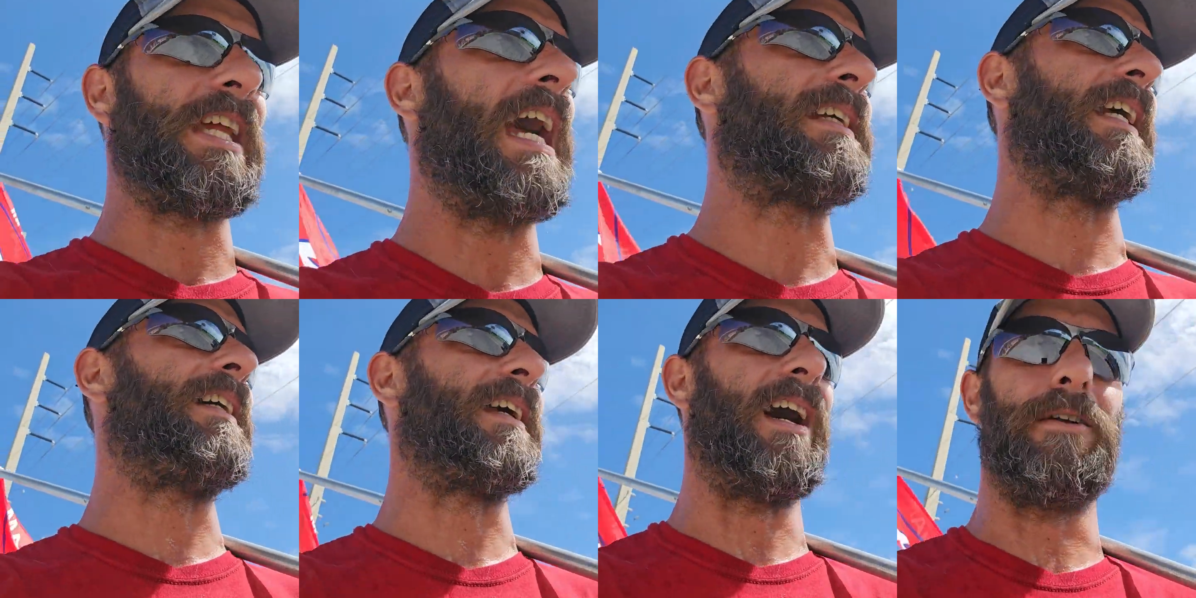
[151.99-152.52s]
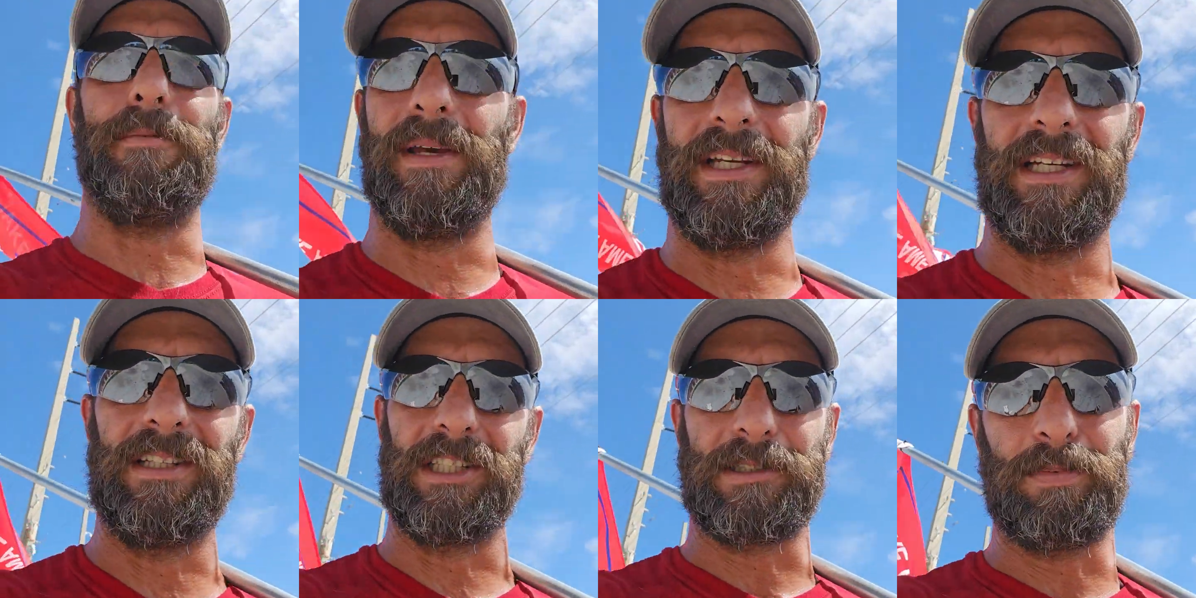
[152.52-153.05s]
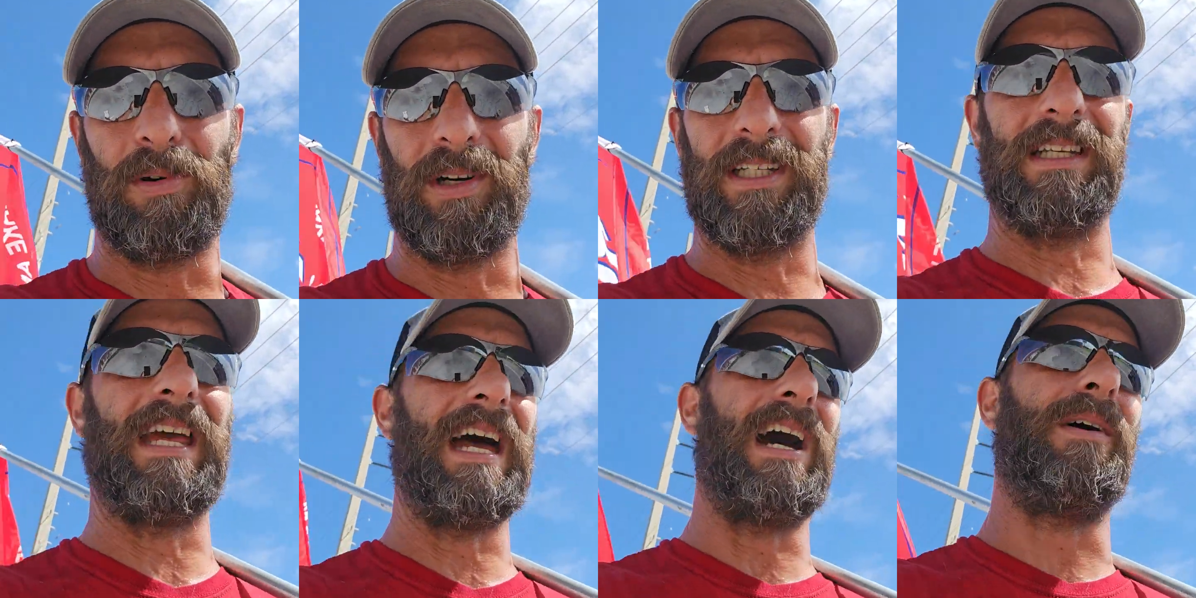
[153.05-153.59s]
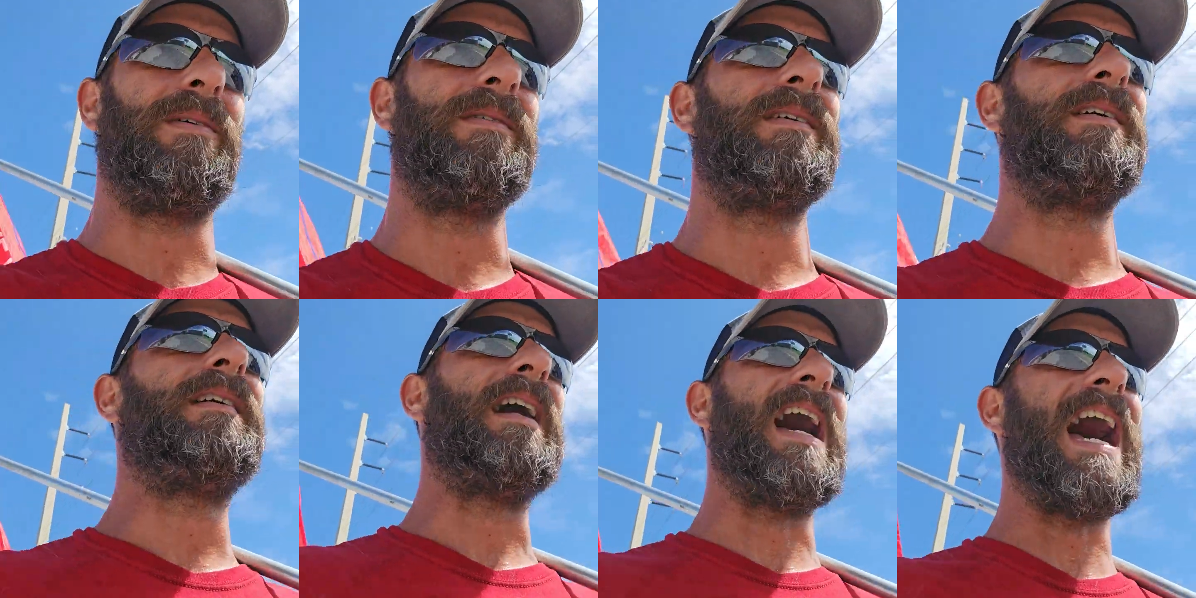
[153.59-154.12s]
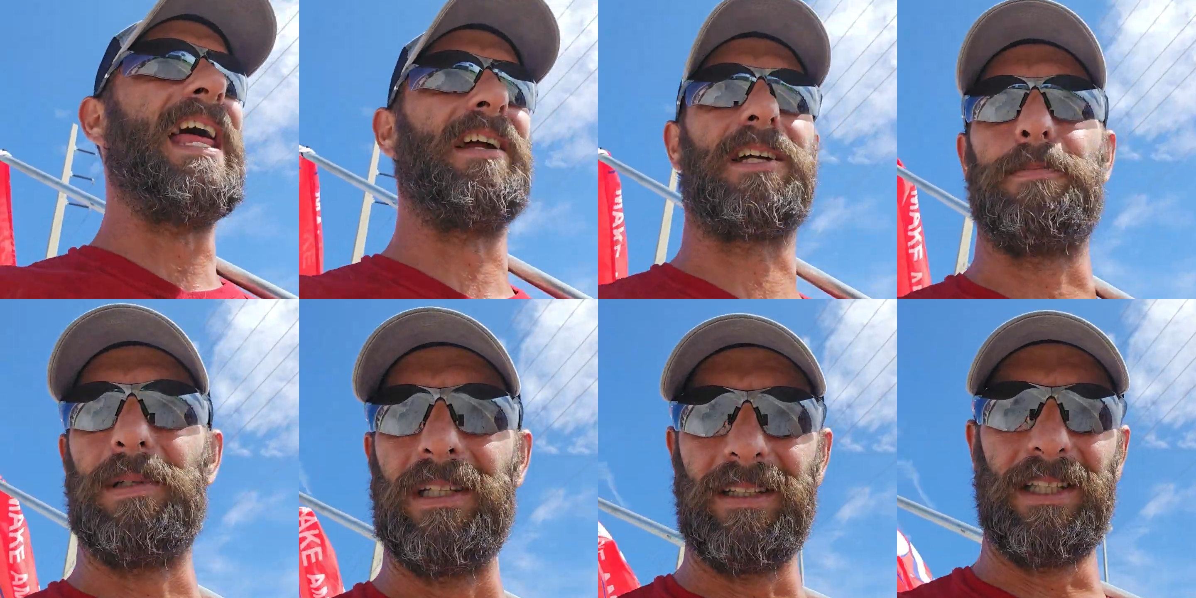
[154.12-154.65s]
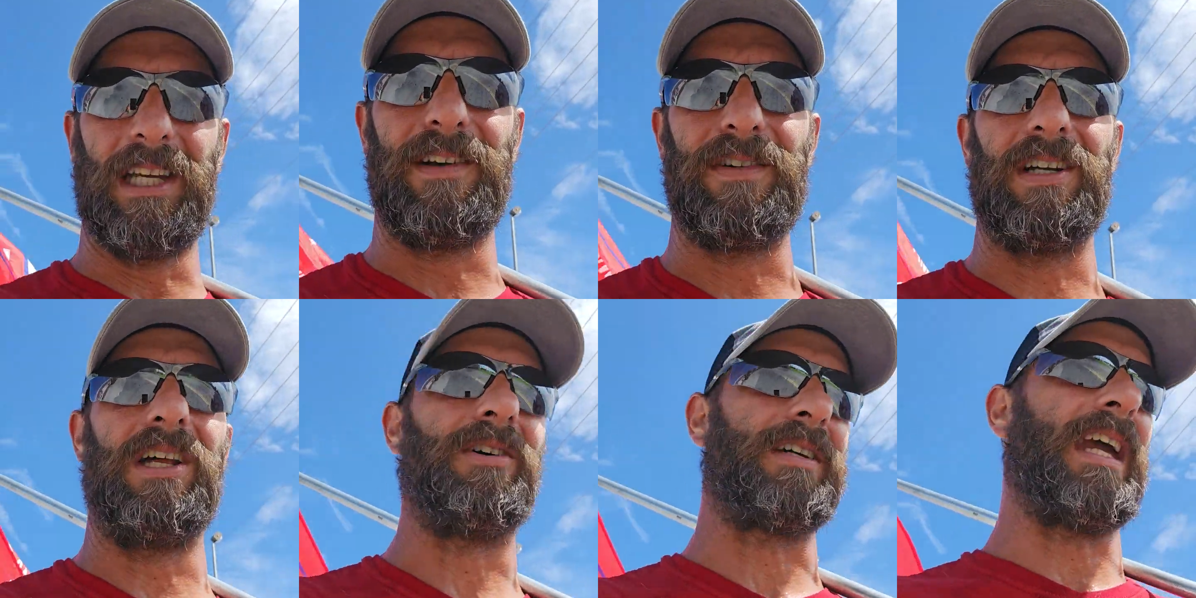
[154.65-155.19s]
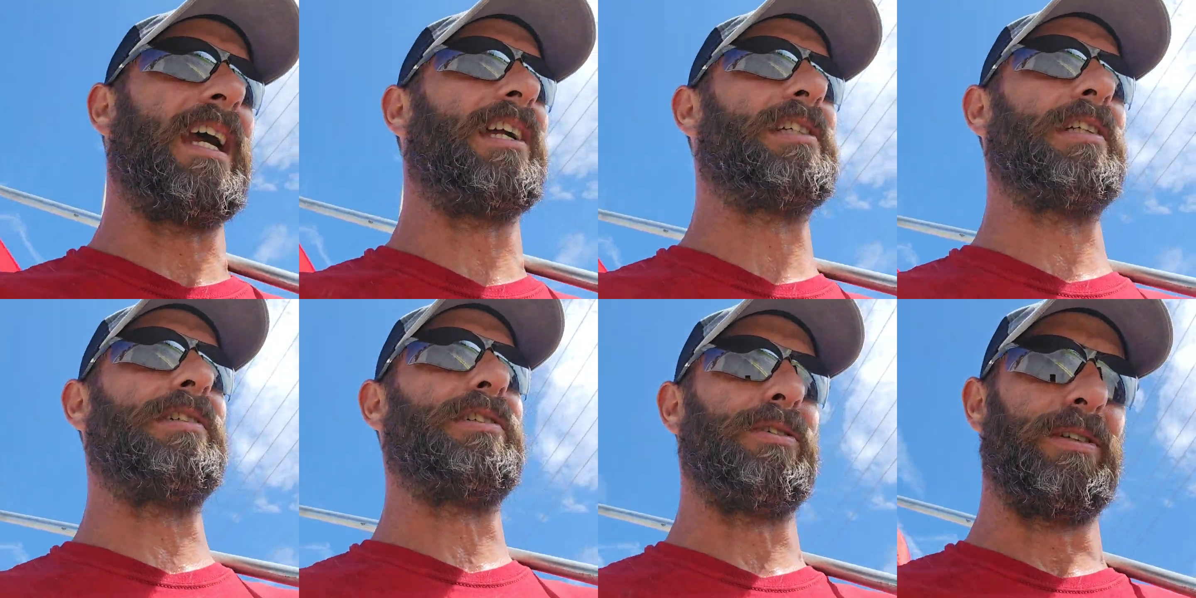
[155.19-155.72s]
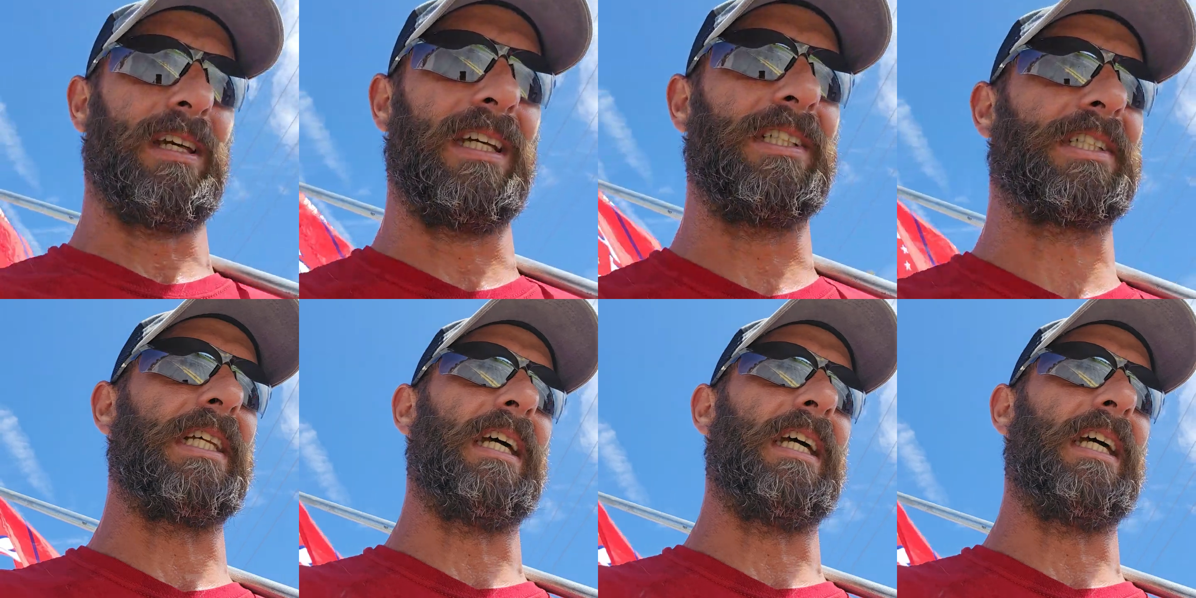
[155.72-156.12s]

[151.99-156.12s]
second gunman at this point now at a completely different location 2 days